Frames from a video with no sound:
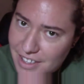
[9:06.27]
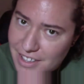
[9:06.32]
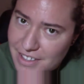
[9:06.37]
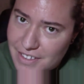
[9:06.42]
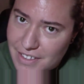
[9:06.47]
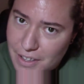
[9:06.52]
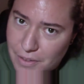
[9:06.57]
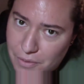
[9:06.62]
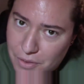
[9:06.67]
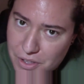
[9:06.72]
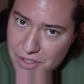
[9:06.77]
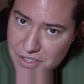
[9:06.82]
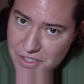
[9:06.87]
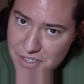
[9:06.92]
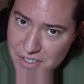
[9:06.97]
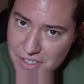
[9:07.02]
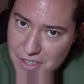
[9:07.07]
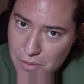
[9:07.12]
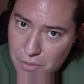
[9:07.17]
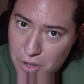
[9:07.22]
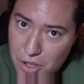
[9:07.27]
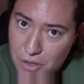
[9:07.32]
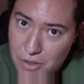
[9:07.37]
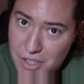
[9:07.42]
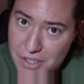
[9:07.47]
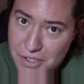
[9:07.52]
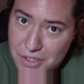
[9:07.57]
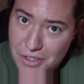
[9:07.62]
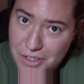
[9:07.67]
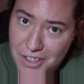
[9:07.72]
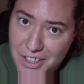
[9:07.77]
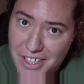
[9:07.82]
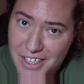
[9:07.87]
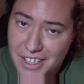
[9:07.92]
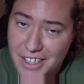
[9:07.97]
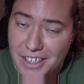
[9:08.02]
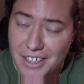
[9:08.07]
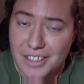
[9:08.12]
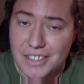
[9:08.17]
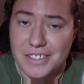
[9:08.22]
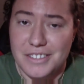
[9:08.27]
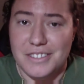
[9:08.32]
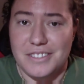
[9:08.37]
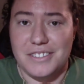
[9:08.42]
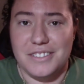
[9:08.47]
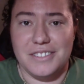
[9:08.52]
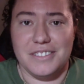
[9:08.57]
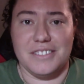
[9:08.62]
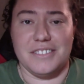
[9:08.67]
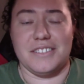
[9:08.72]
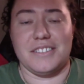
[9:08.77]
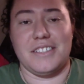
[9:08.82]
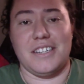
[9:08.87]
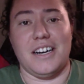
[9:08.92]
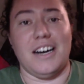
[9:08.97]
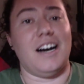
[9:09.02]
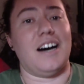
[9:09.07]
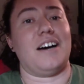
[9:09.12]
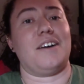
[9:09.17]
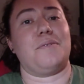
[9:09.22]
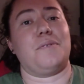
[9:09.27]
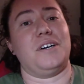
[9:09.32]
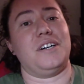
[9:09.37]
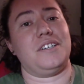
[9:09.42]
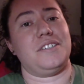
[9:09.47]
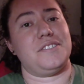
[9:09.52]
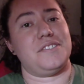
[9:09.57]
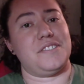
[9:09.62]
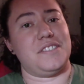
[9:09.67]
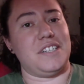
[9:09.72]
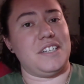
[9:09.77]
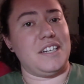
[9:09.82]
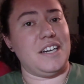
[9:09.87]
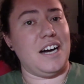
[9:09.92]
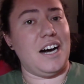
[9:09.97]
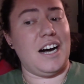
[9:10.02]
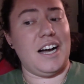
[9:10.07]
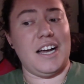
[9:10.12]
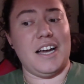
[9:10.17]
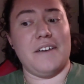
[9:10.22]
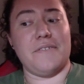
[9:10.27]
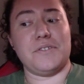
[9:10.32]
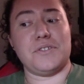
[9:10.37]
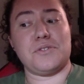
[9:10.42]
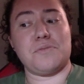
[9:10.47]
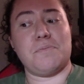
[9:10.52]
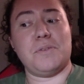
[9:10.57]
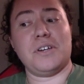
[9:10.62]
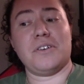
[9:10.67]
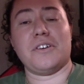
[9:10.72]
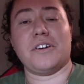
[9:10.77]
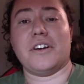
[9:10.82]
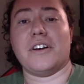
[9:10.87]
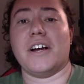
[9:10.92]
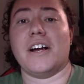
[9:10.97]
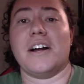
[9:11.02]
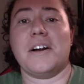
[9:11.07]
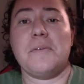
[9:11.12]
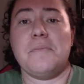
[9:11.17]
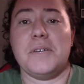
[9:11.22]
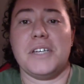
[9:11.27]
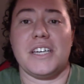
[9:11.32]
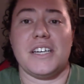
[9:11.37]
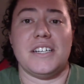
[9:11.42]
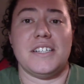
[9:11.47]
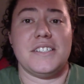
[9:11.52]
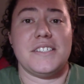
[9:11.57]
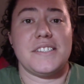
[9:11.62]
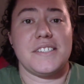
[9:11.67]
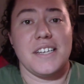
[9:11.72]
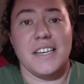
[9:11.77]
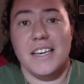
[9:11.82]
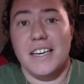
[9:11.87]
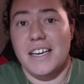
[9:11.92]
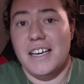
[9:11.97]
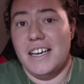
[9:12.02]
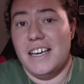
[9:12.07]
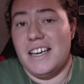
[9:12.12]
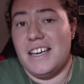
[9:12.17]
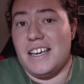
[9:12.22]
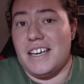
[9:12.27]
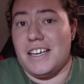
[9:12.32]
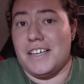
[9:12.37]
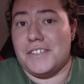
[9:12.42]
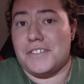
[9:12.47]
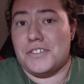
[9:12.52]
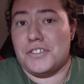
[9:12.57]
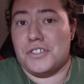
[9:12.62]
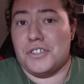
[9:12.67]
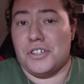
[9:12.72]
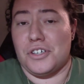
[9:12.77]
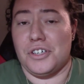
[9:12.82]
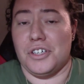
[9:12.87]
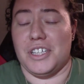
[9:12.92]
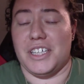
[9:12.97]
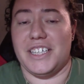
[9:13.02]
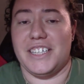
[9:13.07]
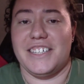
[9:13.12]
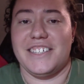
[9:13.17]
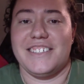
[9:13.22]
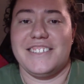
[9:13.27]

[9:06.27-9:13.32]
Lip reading: Take, for instance, somebody who has curly hair. Ah, well, see, I have the superior hair because it's curly.